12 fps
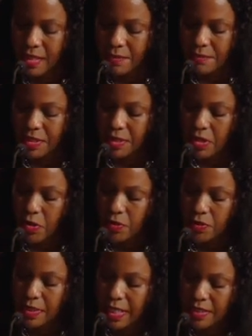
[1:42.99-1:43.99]
But the
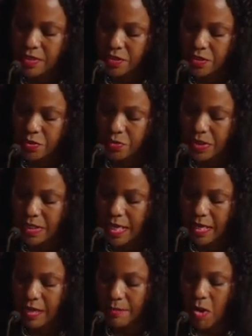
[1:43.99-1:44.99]
local dancers were
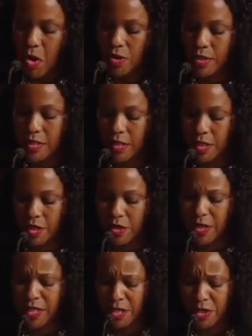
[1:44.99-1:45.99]
taking part in
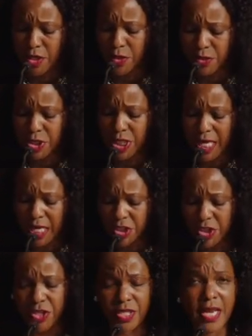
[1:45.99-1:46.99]
a
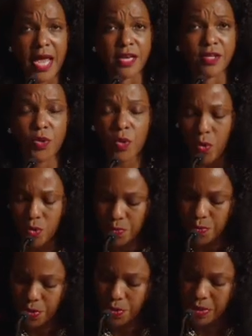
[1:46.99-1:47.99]
negotiation that had an old
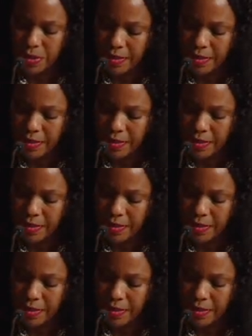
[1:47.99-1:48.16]
root.